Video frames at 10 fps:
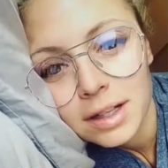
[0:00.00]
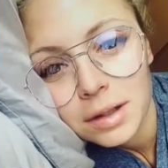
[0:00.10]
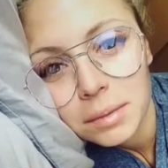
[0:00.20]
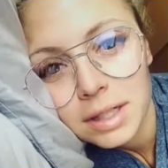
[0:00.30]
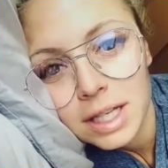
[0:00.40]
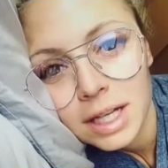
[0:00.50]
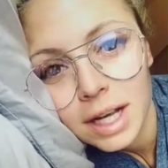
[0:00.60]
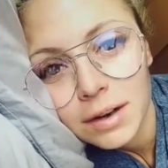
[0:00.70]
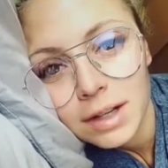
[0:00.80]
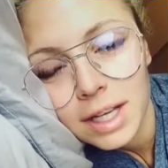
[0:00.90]
I don't want to get
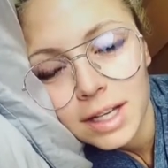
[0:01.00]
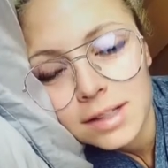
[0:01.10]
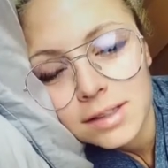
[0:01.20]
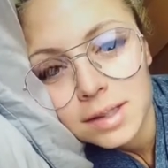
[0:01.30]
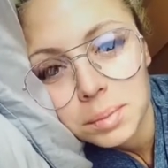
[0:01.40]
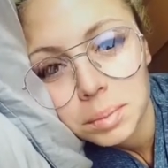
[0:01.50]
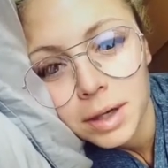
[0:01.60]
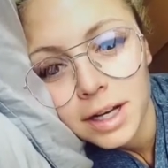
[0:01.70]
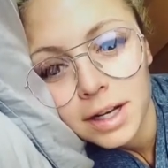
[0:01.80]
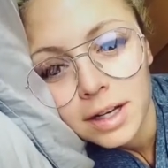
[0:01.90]
out yet,
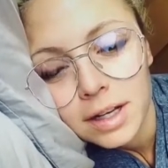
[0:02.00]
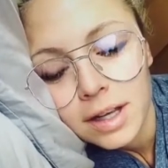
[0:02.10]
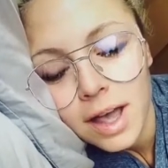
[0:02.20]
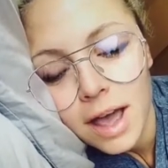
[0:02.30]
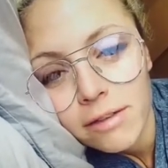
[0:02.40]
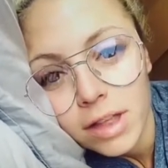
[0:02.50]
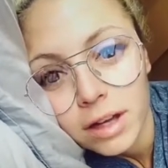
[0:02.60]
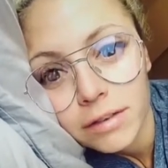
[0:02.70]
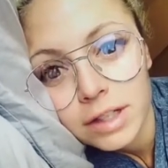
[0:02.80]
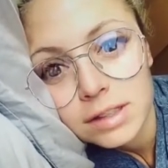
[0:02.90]
but I have a
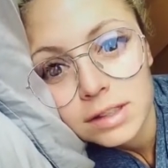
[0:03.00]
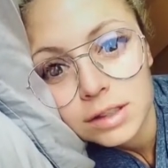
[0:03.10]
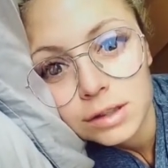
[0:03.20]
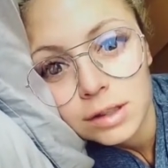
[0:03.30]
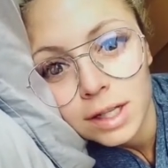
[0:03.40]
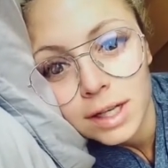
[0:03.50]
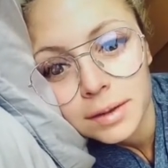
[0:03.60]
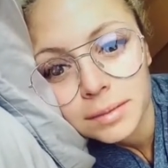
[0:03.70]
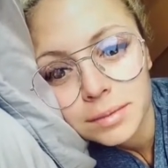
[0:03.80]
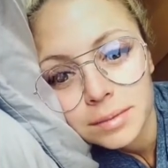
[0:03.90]
lot of things to do today.
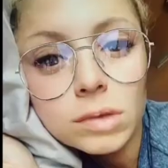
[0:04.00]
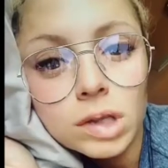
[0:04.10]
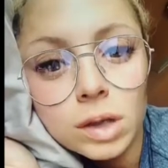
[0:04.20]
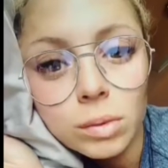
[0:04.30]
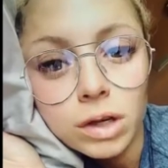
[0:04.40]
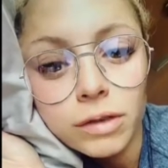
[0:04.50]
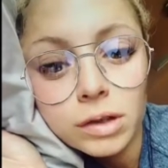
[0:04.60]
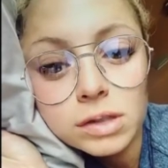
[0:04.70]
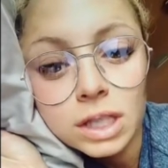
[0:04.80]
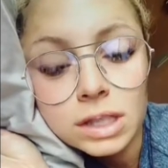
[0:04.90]
One of
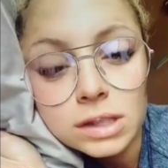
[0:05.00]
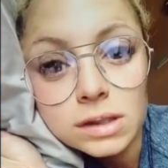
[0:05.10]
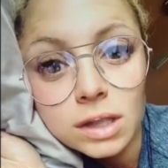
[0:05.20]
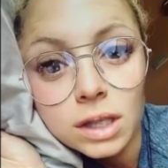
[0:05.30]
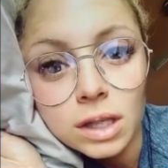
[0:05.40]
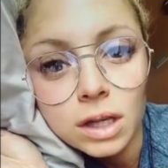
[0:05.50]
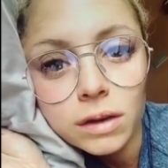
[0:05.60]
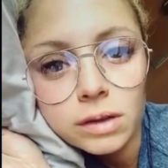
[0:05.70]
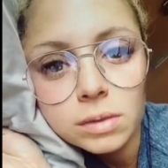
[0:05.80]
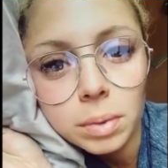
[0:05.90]
those things is taking care
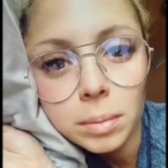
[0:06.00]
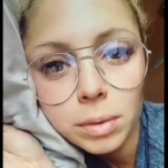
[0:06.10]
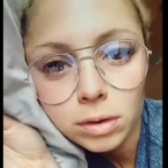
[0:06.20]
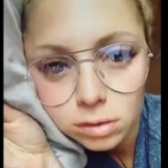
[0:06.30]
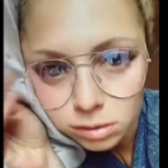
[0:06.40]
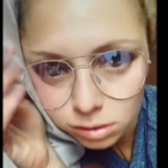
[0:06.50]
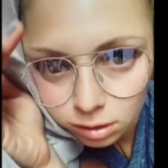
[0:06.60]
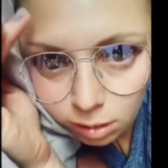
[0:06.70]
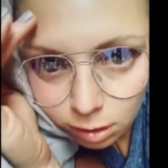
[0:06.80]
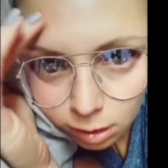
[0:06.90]
of these pimples.
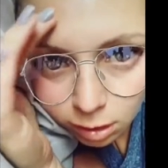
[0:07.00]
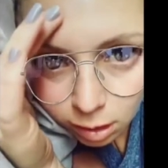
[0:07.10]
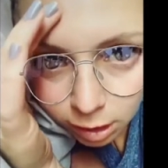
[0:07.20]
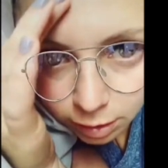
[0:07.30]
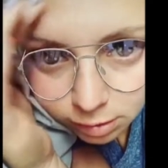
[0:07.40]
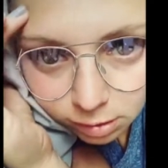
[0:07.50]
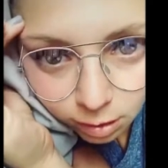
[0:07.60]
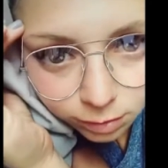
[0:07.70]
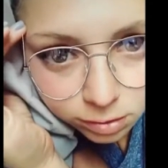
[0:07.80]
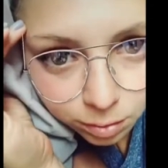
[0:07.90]
I still
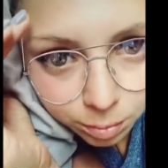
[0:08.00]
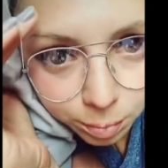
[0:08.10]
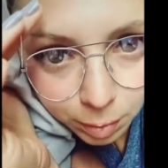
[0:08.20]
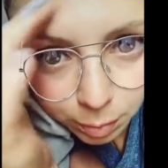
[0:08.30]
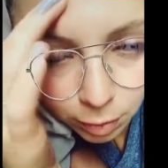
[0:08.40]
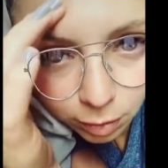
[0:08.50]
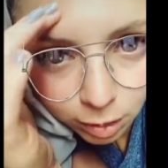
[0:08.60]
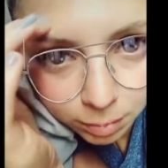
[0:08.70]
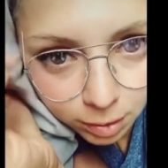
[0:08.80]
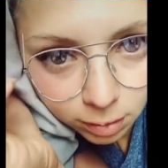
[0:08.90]
have some pimple
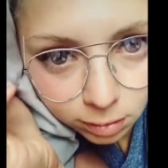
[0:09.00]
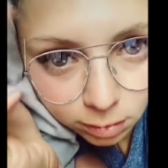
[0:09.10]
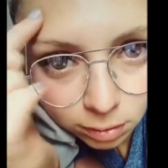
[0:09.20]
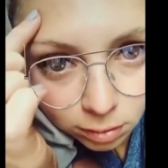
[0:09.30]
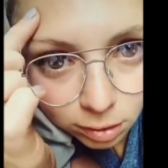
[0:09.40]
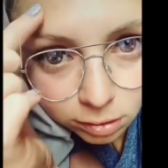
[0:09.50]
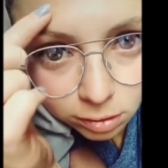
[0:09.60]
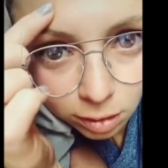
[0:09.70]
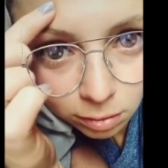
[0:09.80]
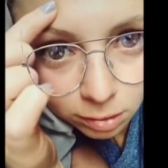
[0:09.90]
cream on. Oh, there's
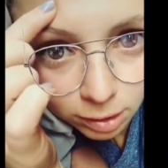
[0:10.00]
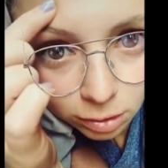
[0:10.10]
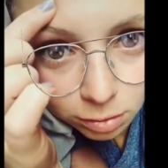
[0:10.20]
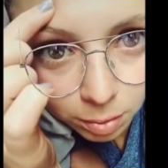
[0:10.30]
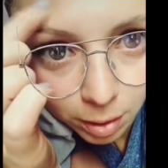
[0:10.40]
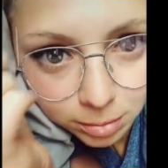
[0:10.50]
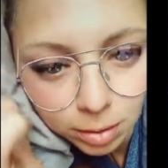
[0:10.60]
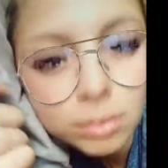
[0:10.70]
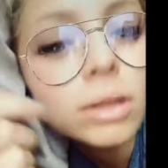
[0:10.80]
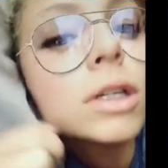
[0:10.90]
another one that just popped
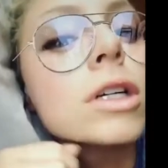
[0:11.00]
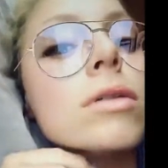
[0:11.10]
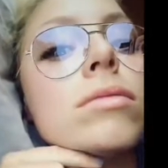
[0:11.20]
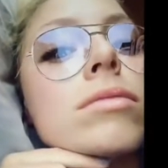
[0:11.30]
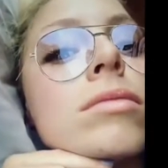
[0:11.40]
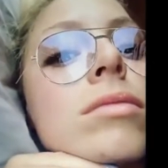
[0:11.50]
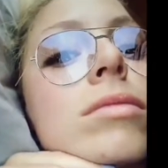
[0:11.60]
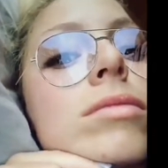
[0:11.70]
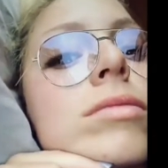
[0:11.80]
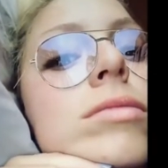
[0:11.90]
up today.
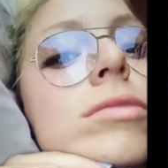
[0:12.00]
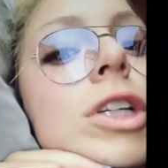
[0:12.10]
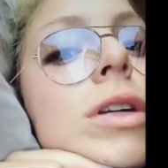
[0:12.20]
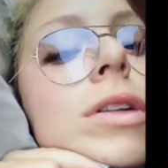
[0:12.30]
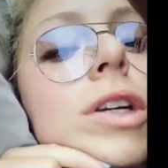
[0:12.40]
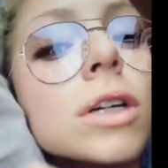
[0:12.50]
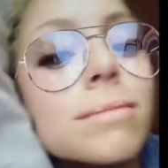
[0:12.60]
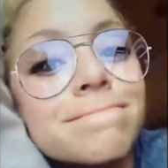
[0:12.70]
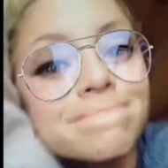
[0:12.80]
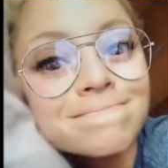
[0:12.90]
I'm down there.
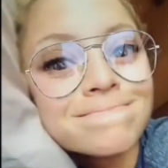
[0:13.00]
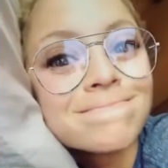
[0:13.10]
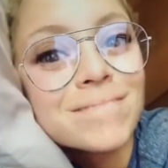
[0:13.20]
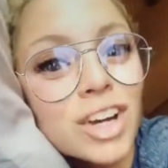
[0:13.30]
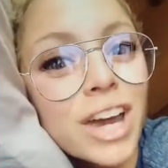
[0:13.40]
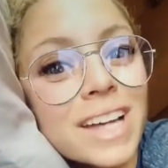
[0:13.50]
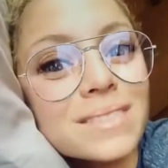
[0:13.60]
Great.